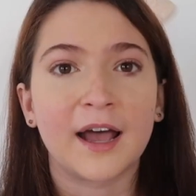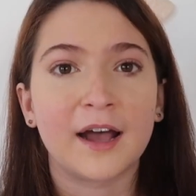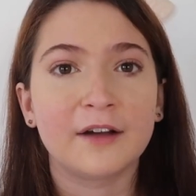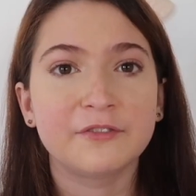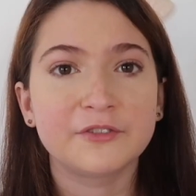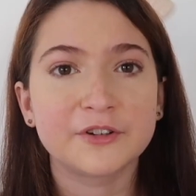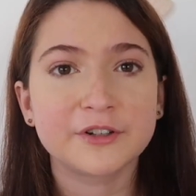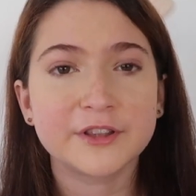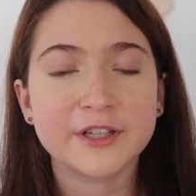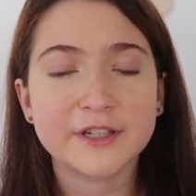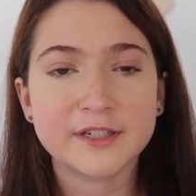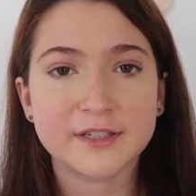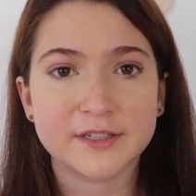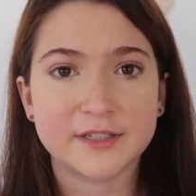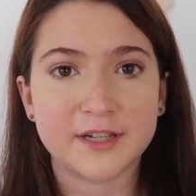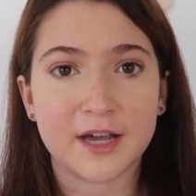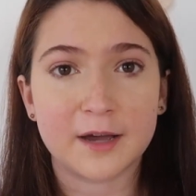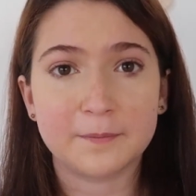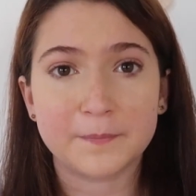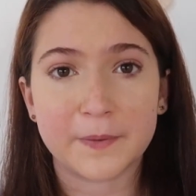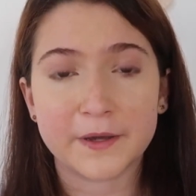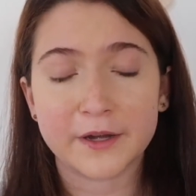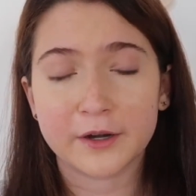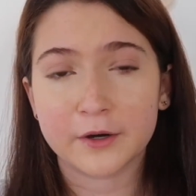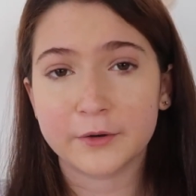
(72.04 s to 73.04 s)
After this
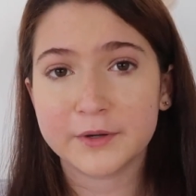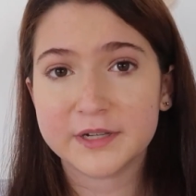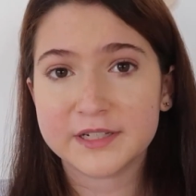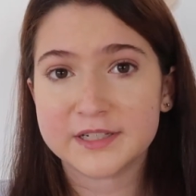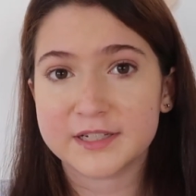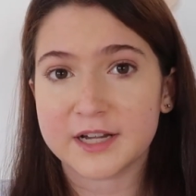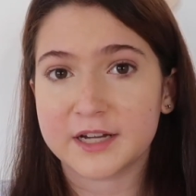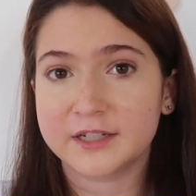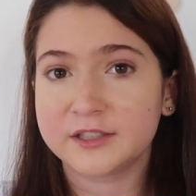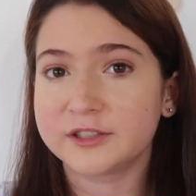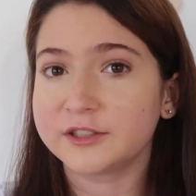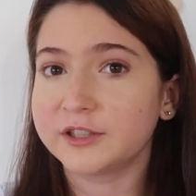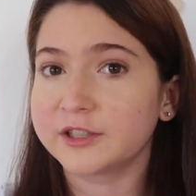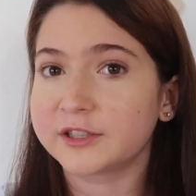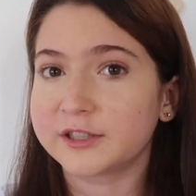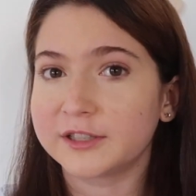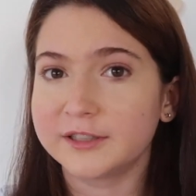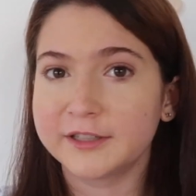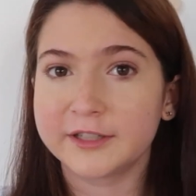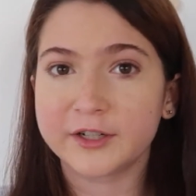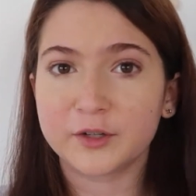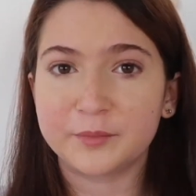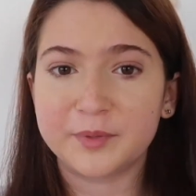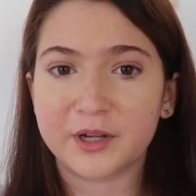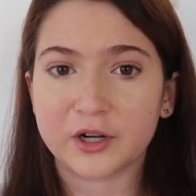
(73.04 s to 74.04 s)
step, I always tend to look a
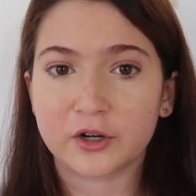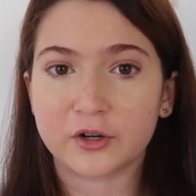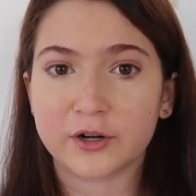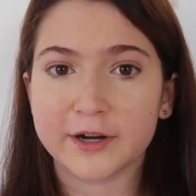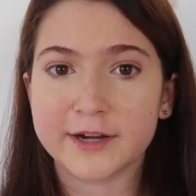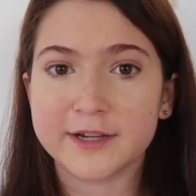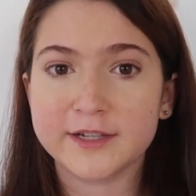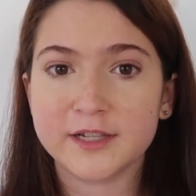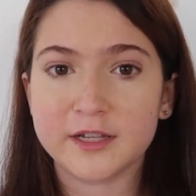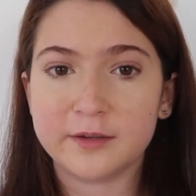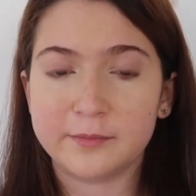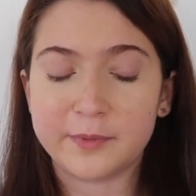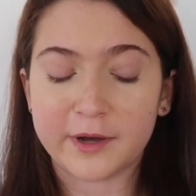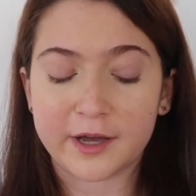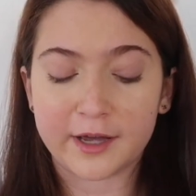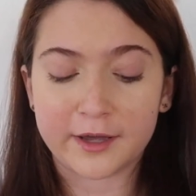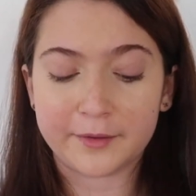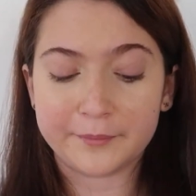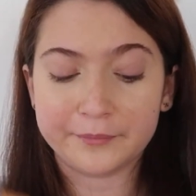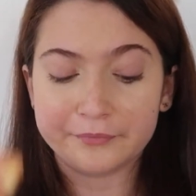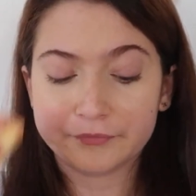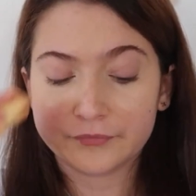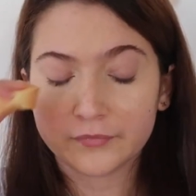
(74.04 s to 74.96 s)
little bit crazy, but